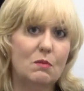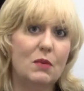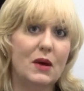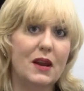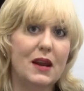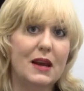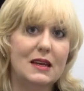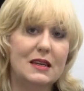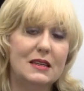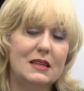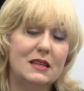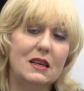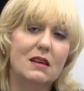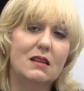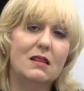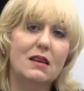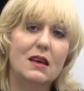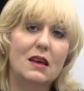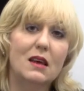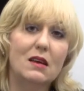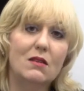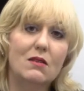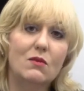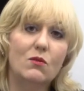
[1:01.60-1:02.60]

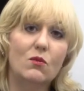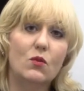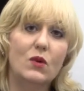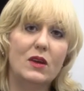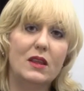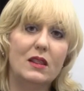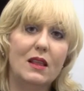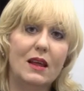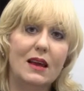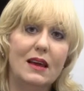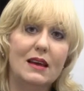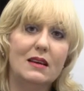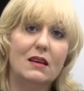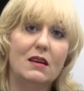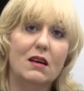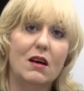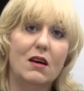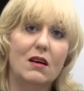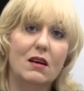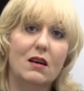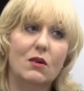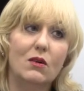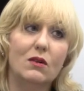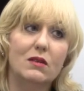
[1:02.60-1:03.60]
ideally we'd like
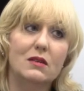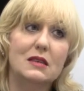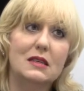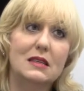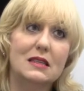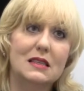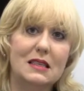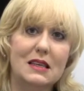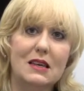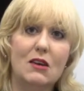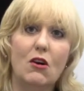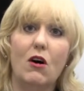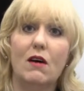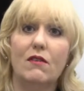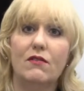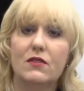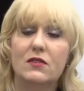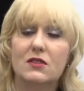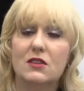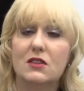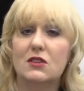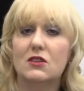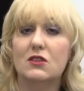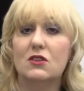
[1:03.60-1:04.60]
to see
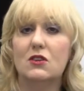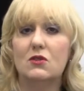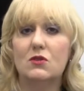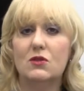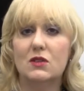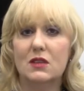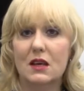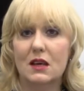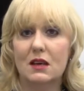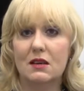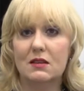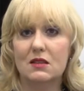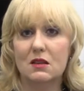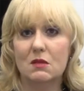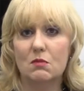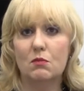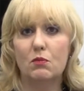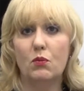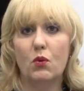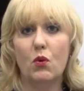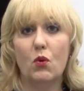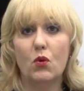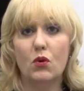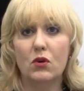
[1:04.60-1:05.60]
offices using some
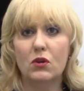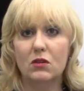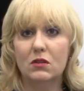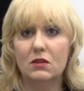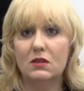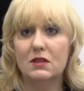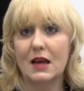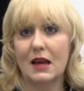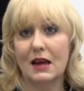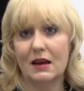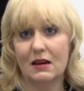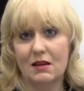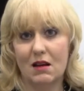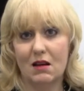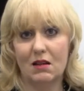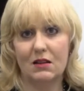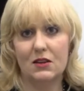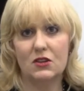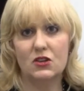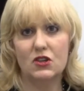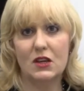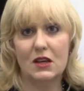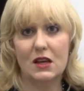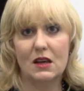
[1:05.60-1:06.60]
portal
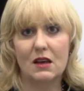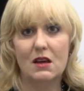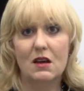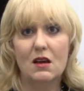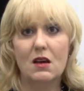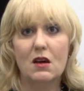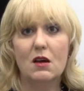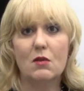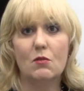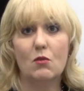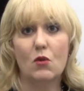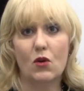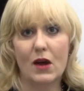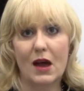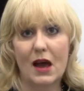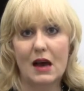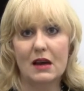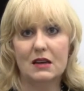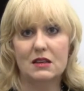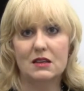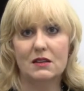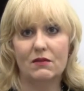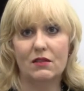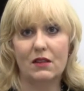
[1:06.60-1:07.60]
technology more
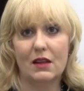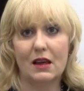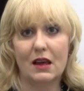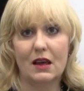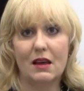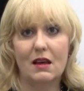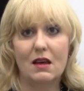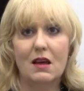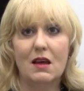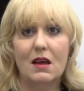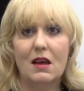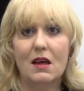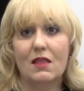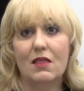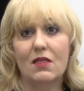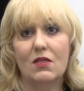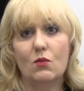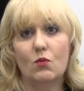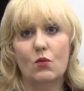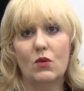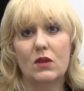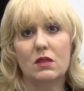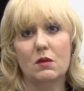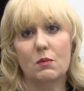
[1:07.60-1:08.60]
actively.
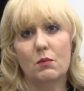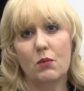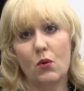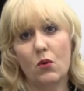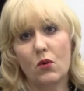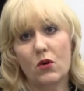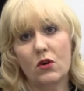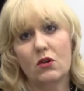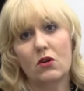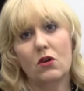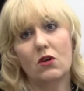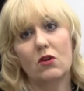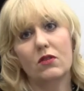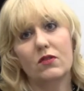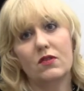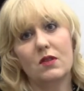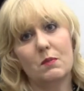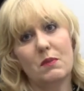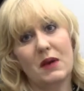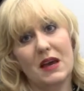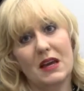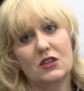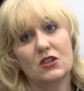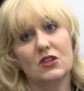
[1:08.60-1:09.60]
With the portal, the
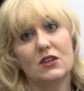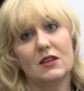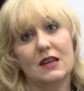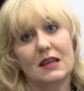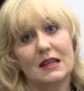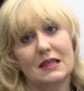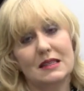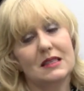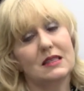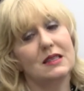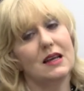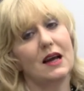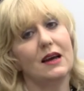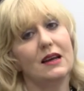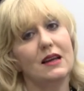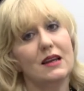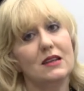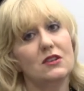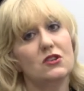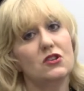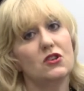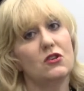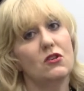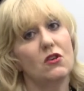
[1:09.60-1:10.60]
patient can sign
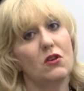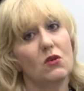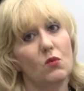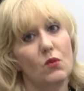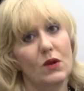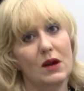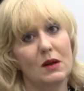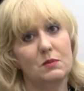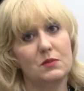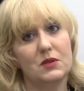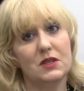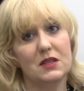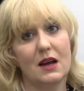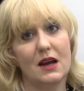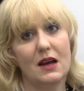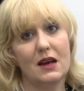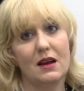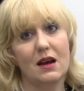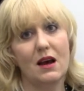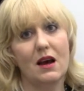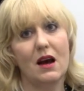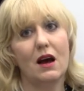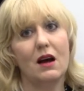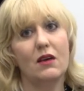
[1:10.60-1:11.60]
into your
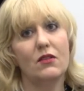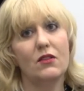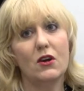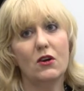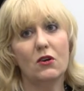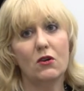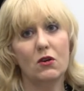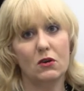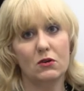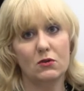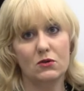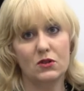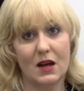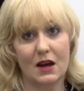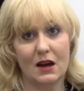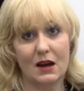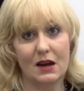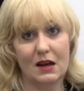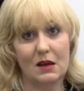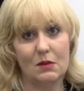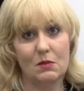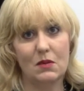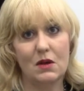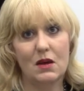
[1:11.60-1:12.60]
website on their own
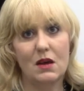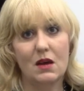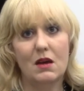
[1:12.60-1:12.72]
time,